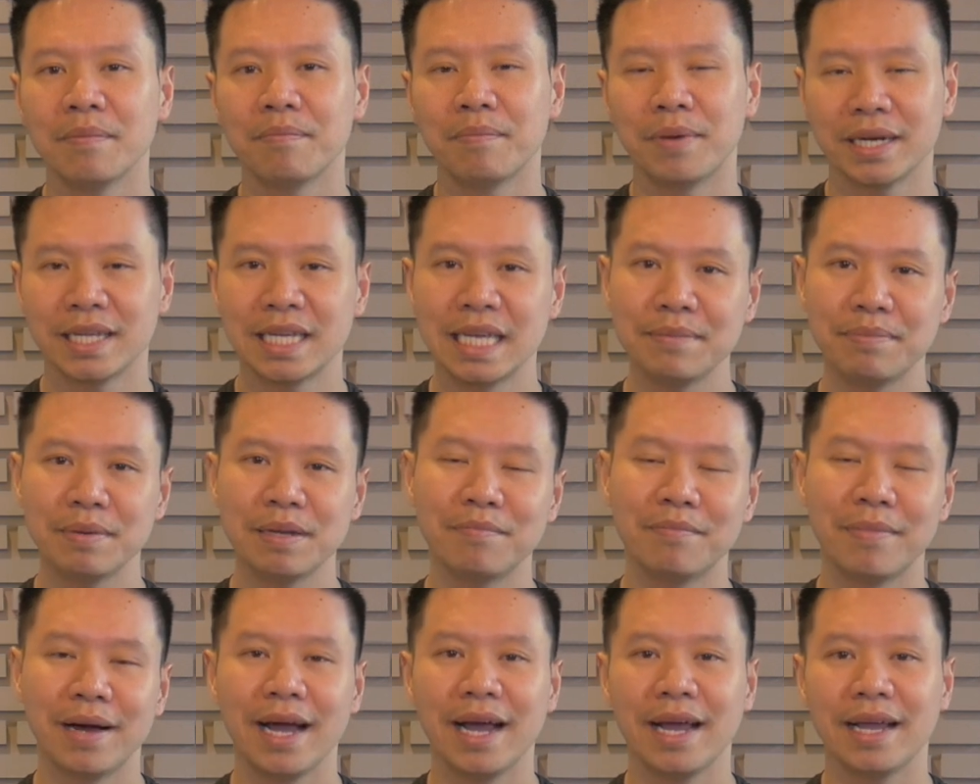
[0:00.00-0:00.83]
But keep
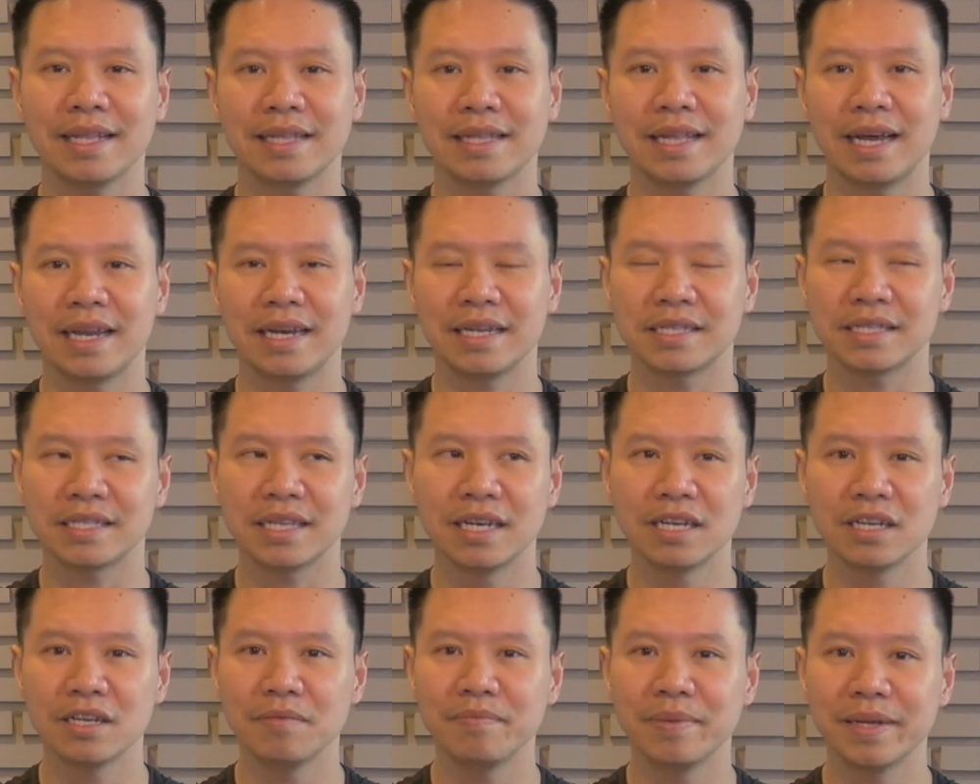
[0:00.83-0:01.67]
in mind that it's a
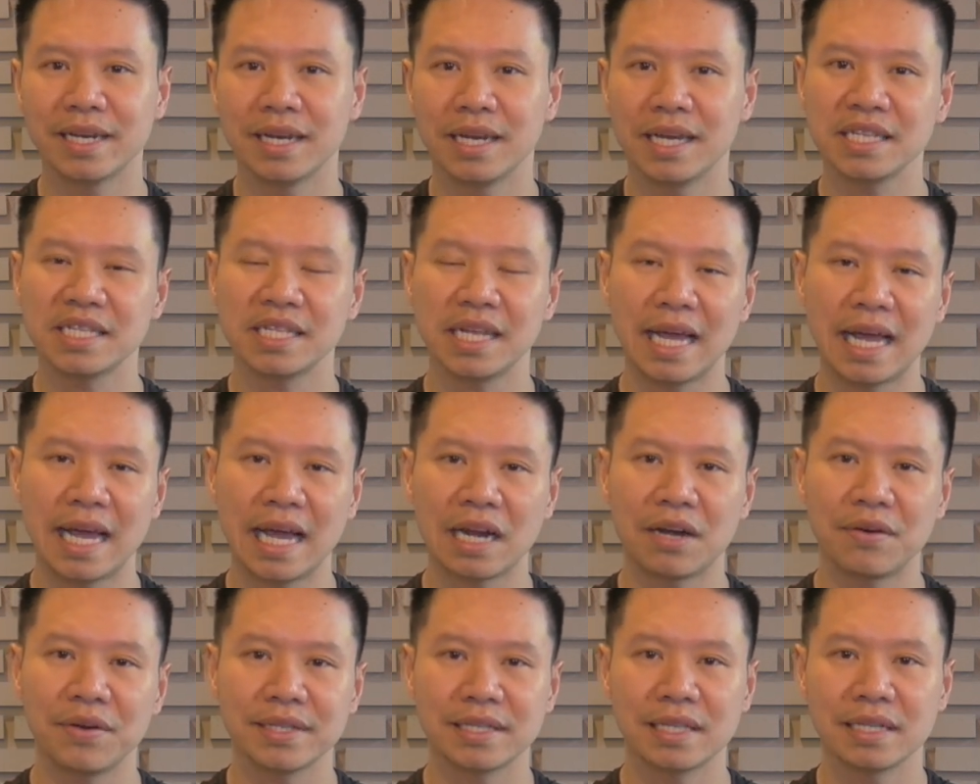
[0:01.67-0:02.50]
little bit less
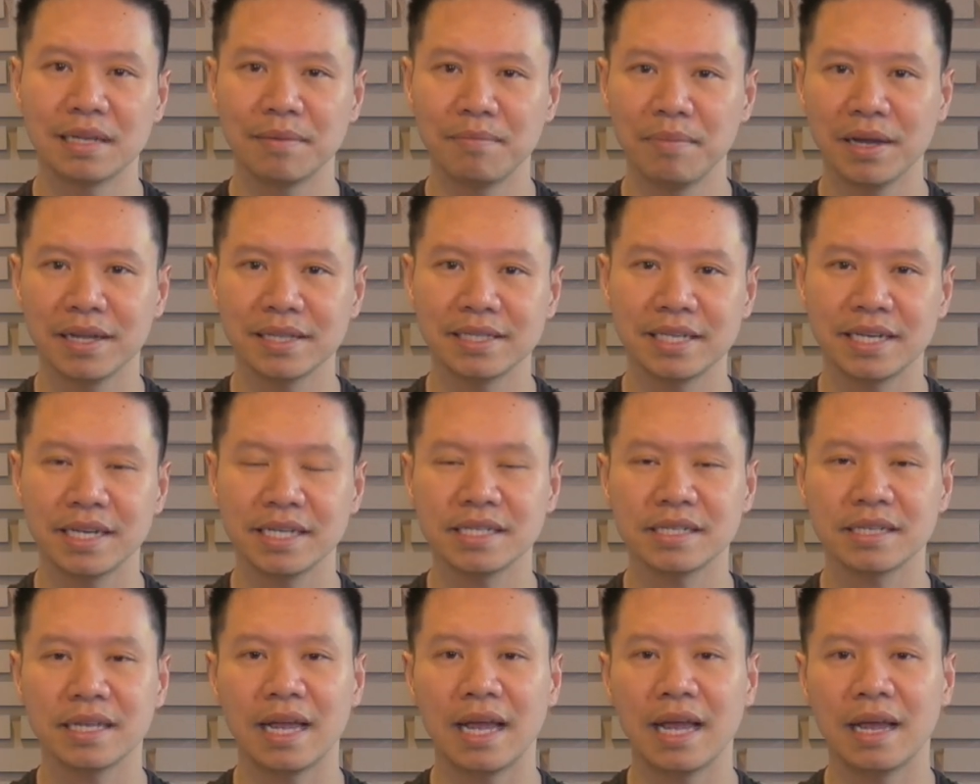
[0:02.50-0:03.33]
accurate than the blood
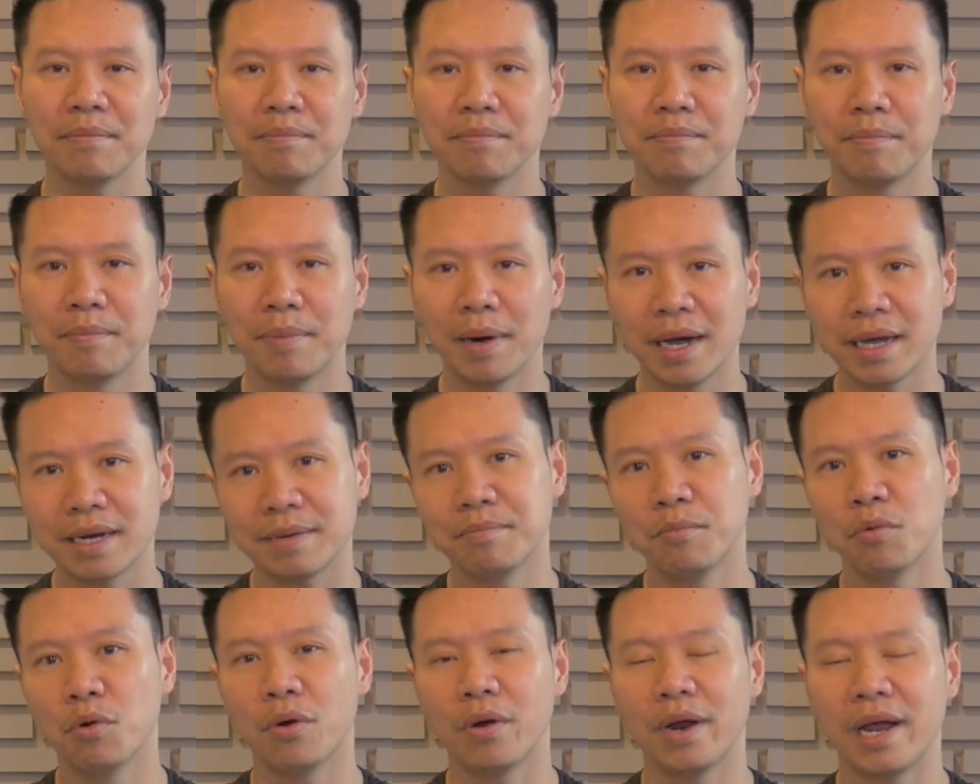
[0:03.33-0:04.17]
test, but
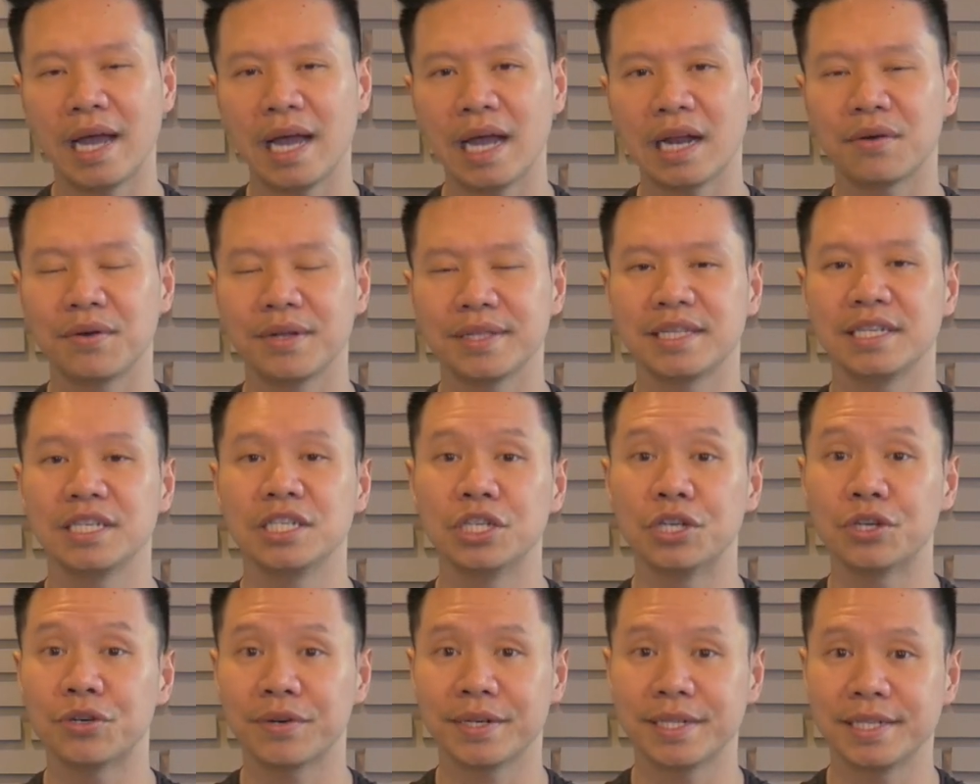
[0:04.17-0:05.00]
more accurate than
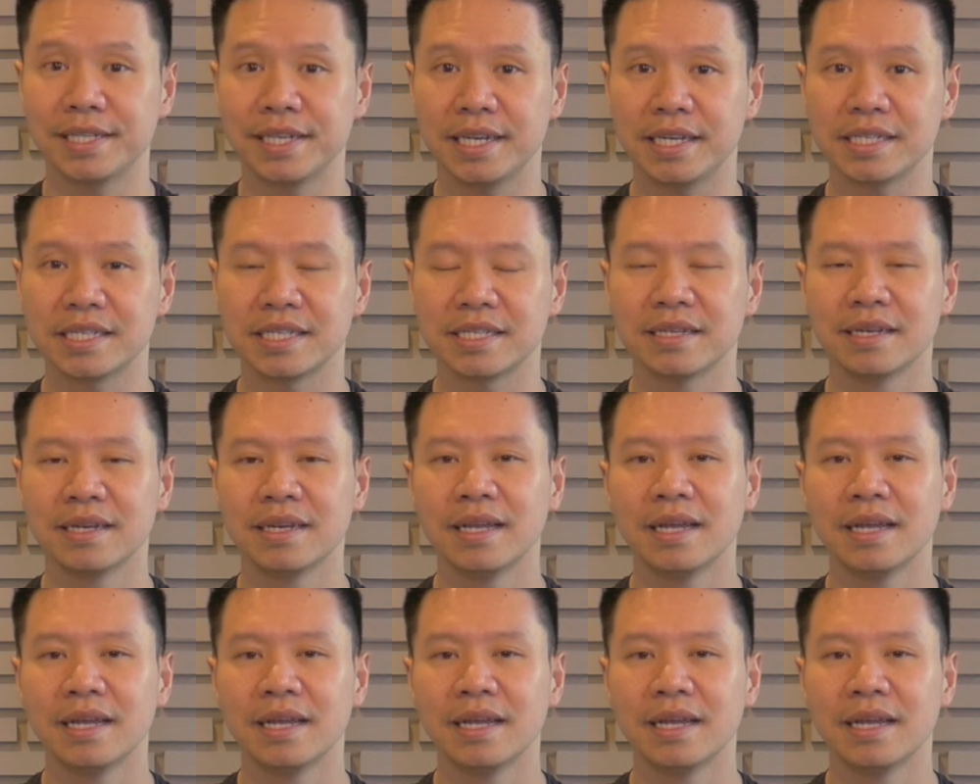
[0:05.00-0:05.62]
urine test.